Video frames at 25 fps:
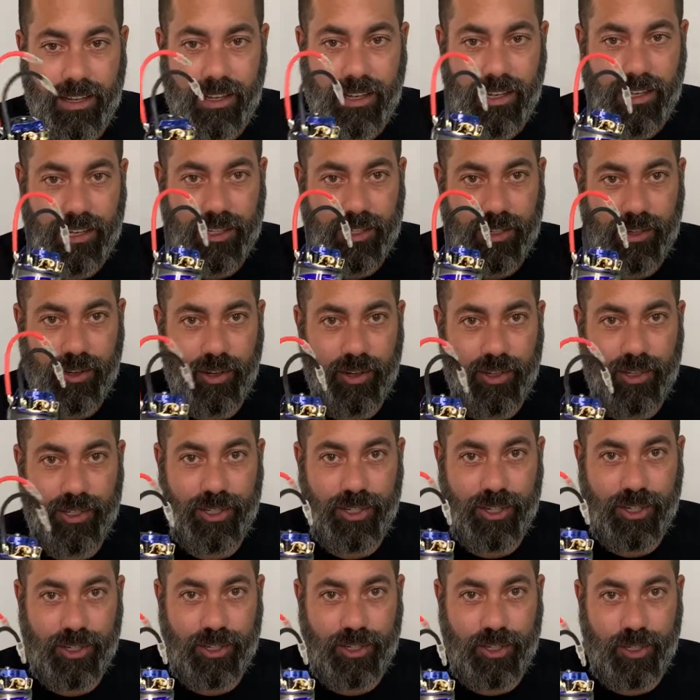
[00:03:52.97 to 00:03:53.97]
So there's
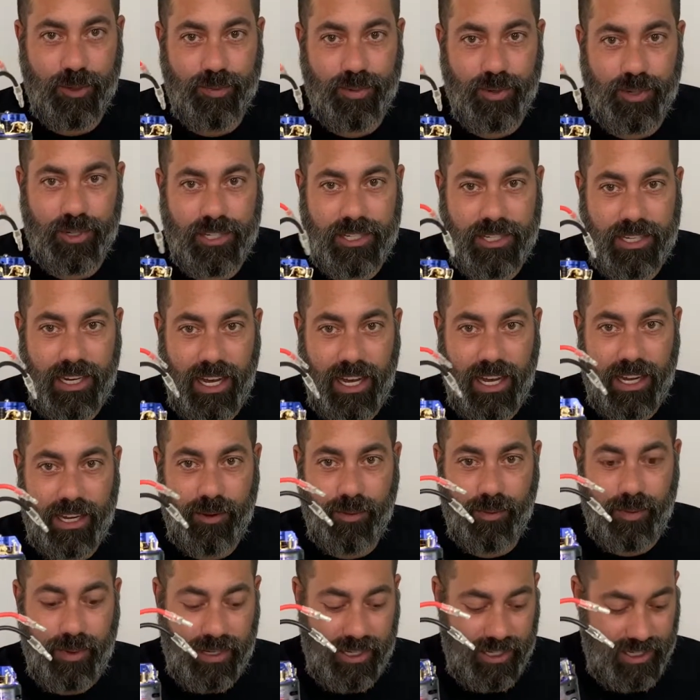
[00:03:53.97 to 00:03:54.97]
your
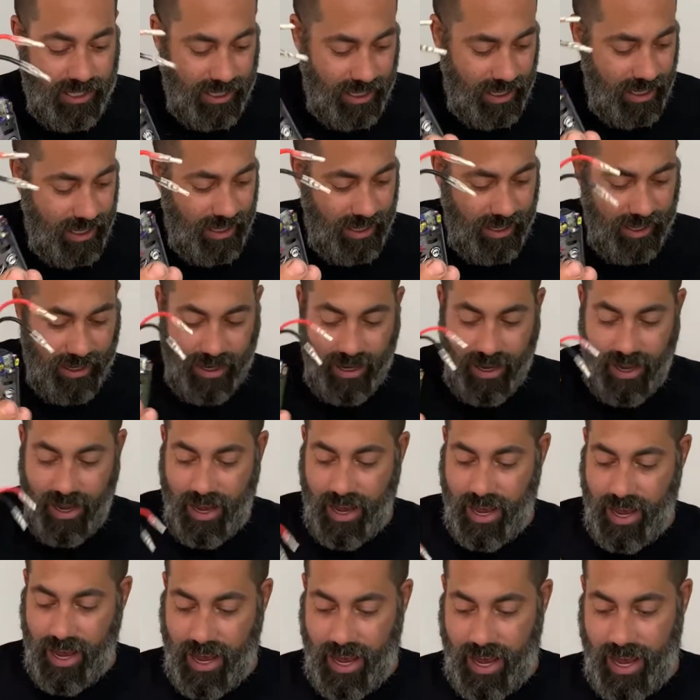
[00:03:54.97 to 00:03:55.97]
Superstock BZ,
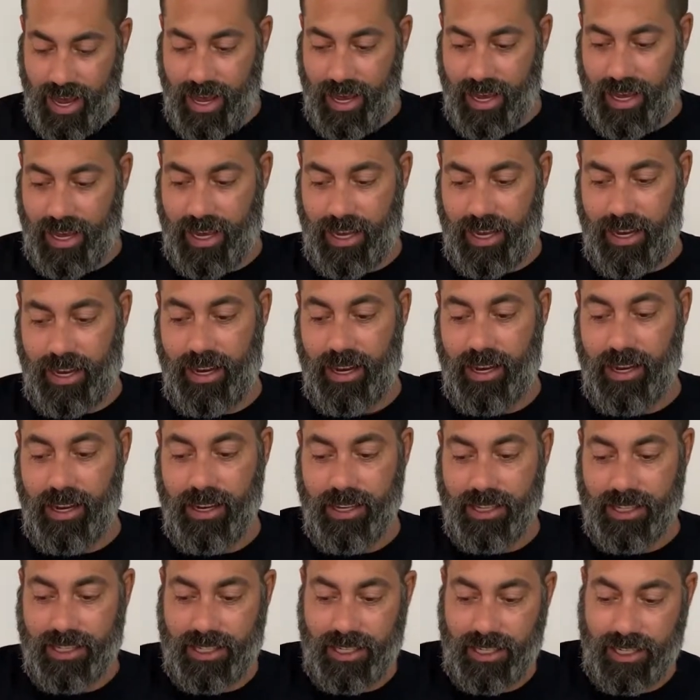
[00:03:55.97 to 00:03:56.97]
and
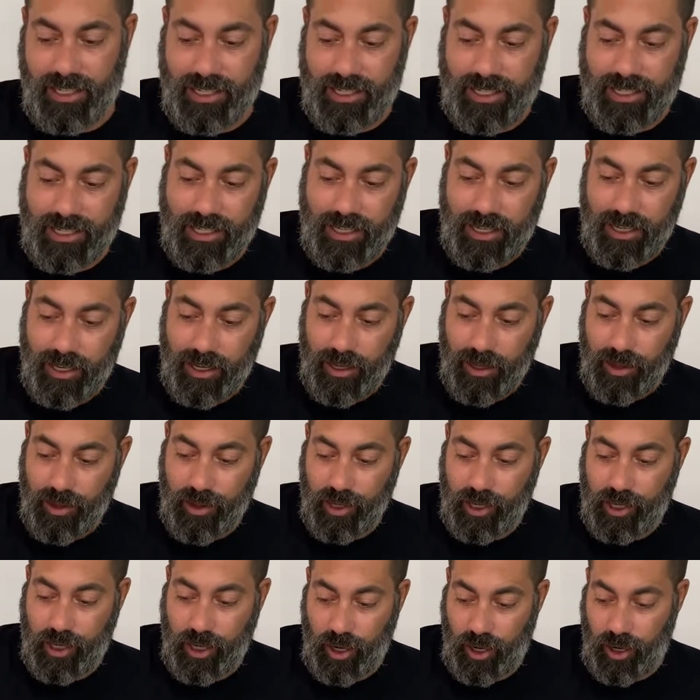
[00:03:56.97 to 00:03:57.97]
since the
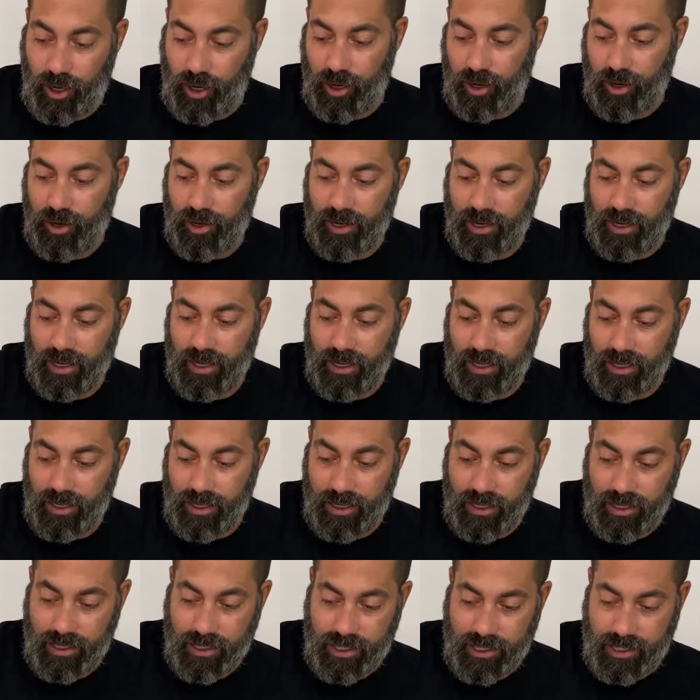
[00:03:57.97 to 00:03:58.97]
car
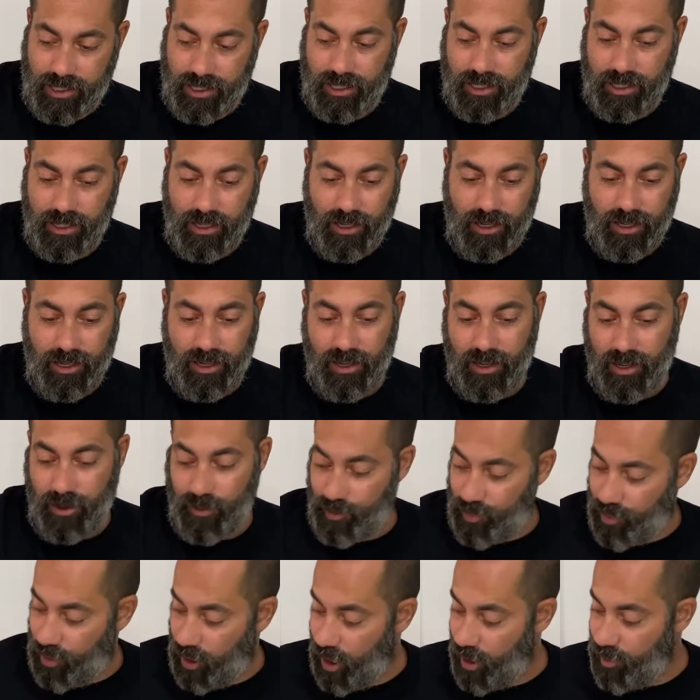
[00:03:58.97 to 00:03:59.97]
is
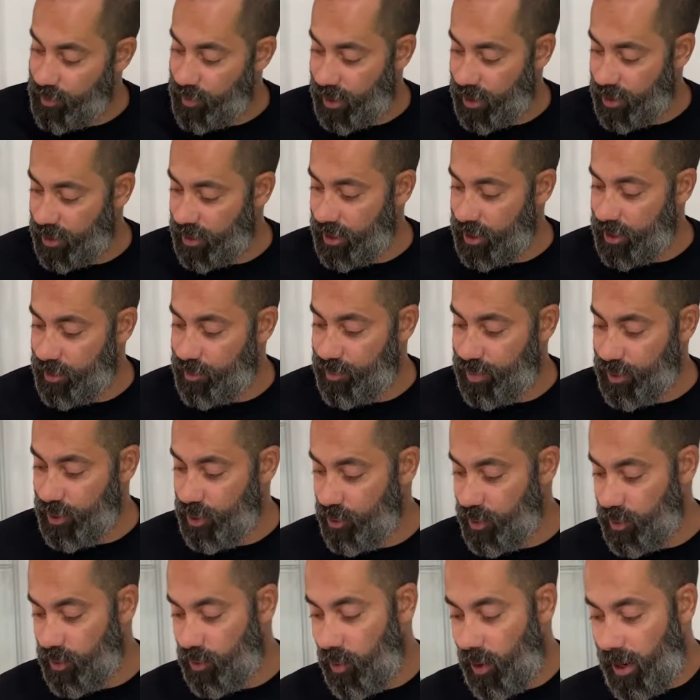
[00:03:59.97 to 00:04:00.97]
primarily
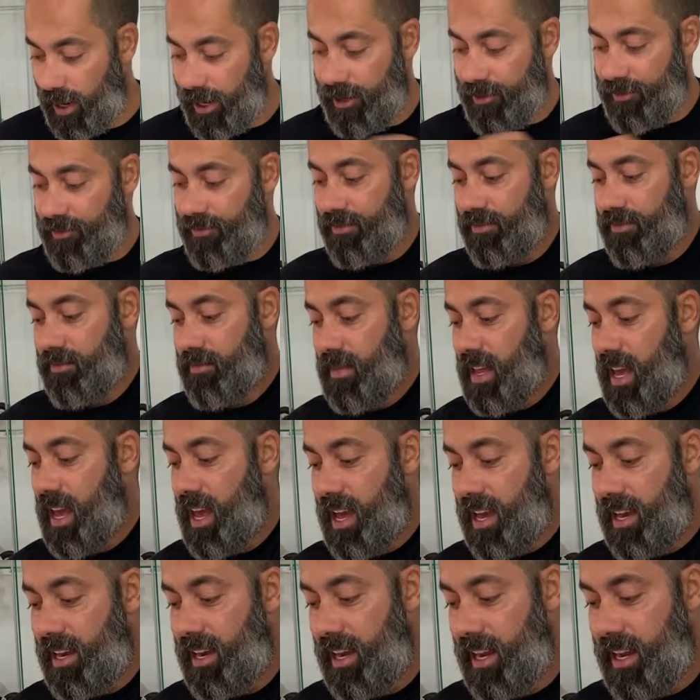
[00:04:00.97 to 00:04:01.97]
blue and white,
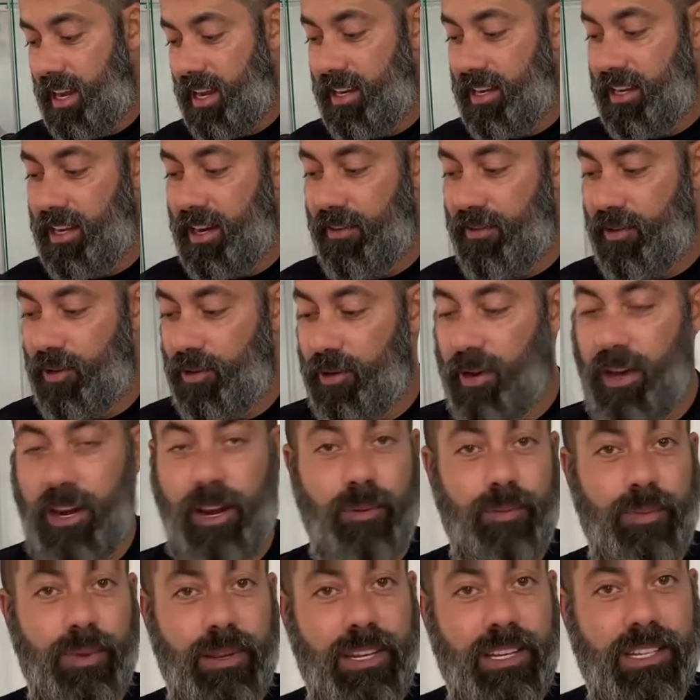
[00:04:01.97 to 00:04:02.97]
and I had never run a
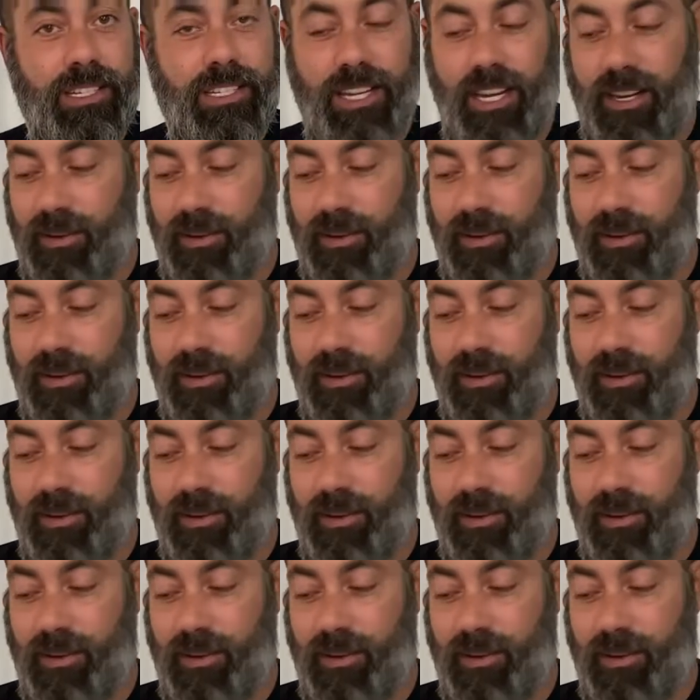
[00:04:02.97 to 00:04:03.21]
BZ